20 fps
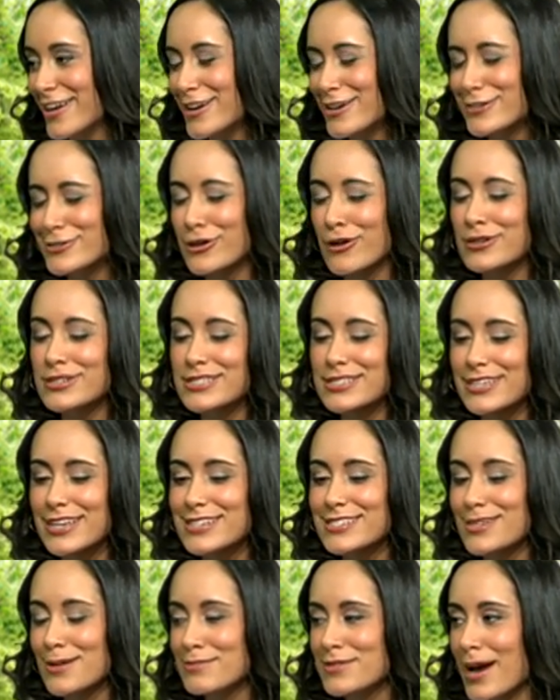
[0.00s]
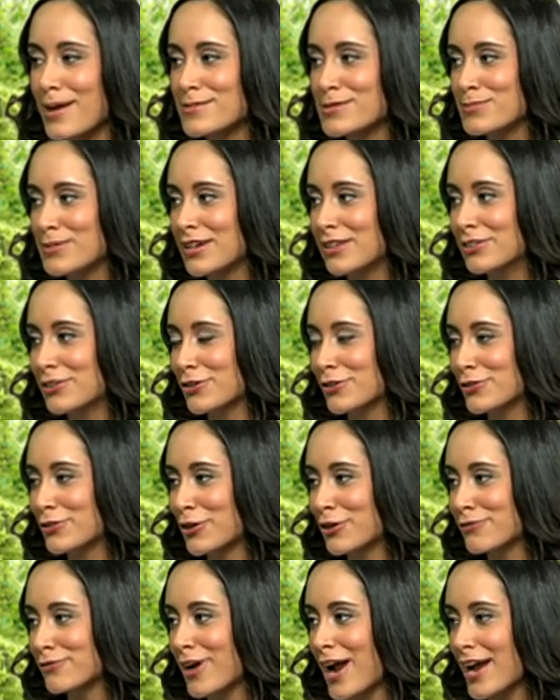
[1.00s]
So it can sometimes be a little
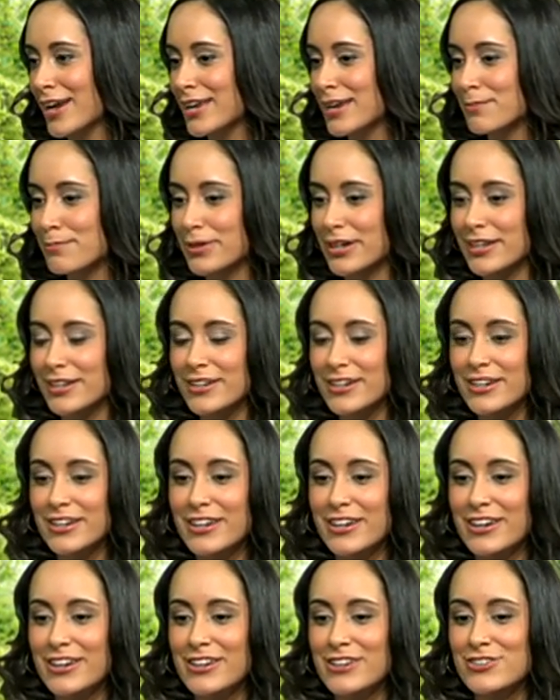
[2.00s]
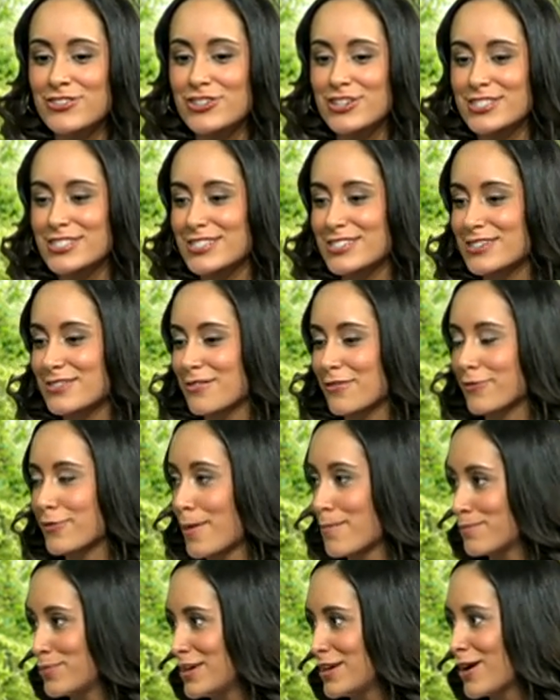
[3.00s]
nerve-wracking, but just
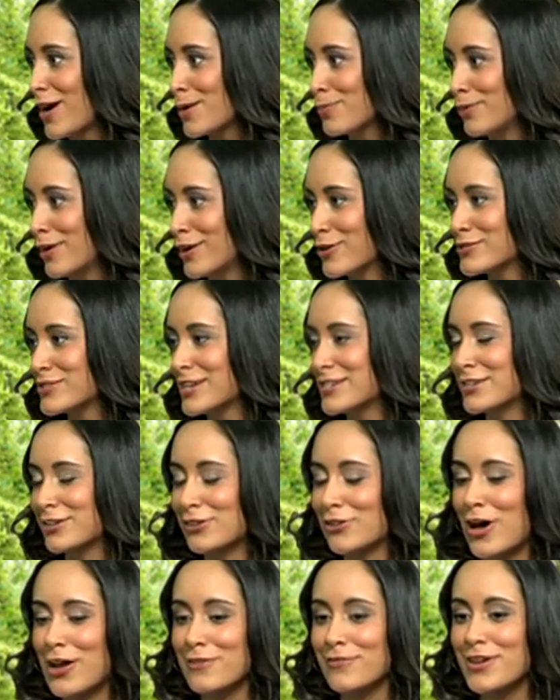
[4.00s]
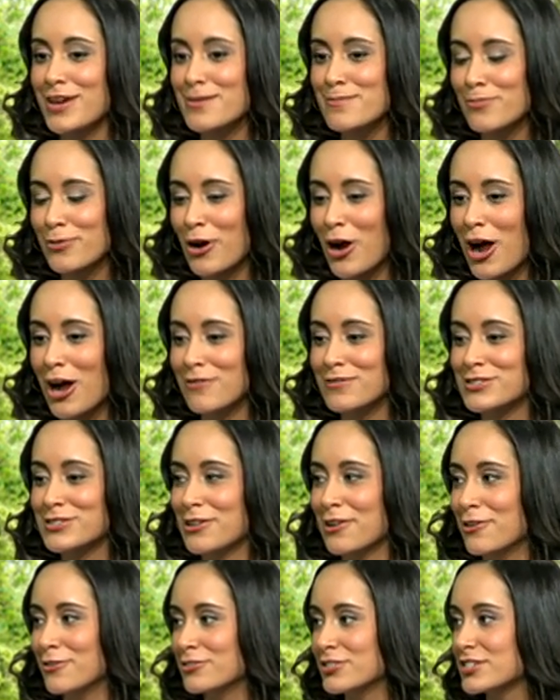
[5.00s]
from Peacock players, I did a lot of improv,
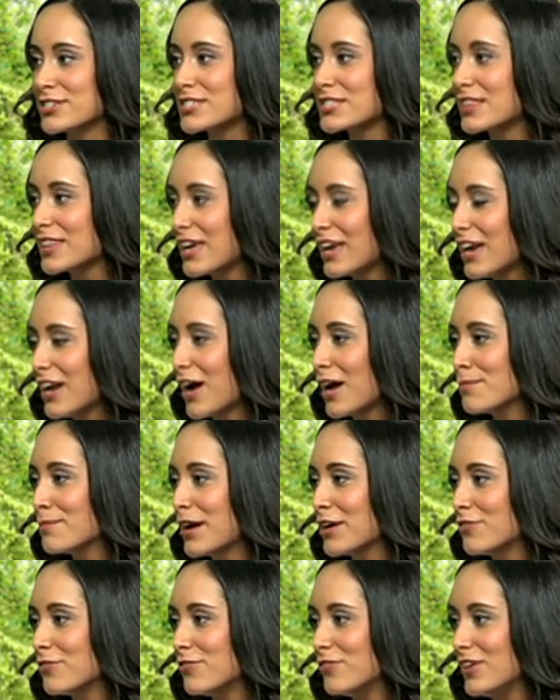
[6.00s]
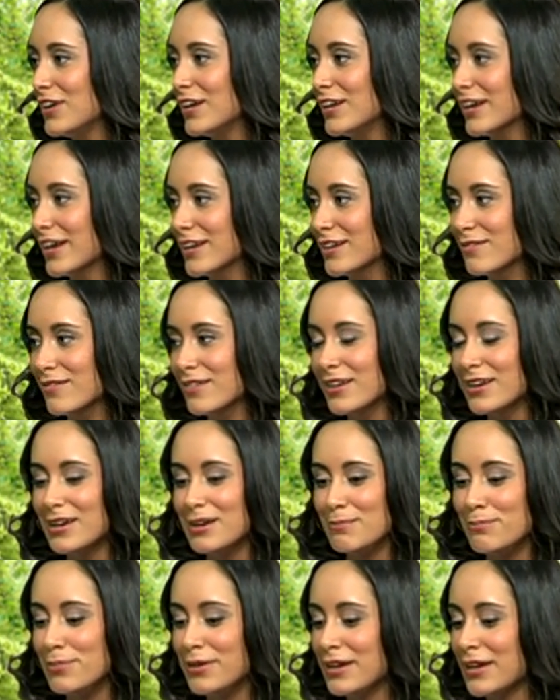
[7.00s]
so just thinking on my feet and
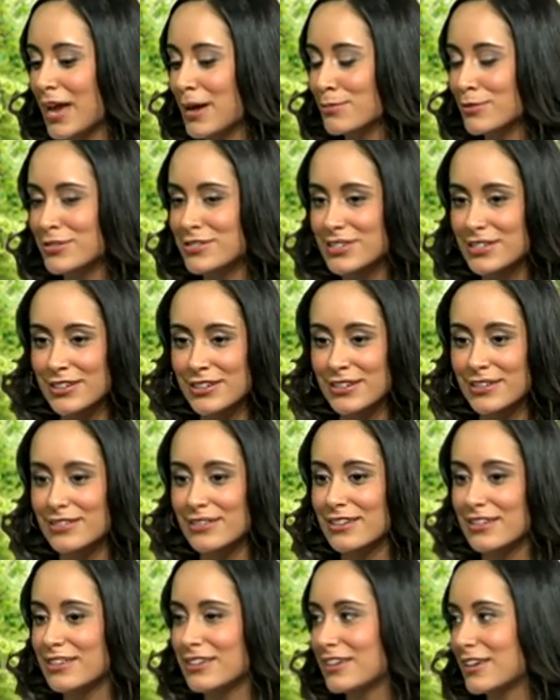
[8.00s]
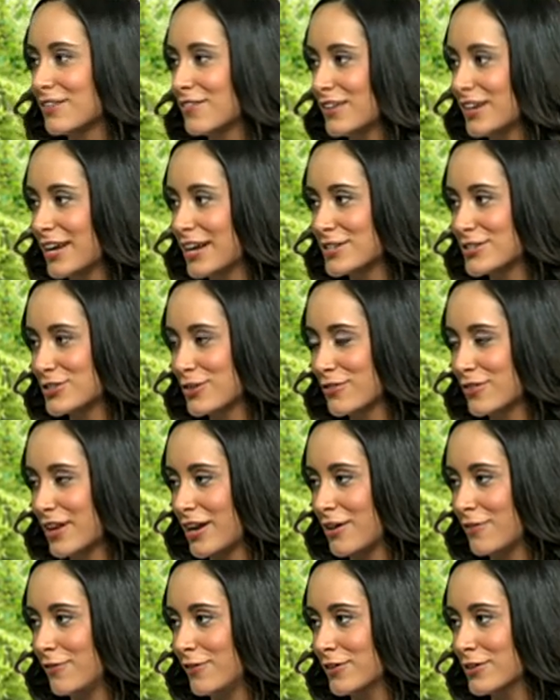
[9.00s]
being able to give an answer that
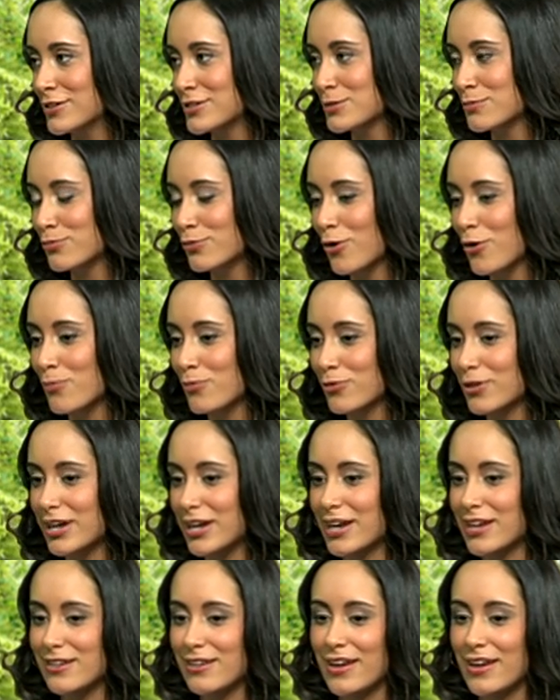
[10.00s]
I feel is appropriate.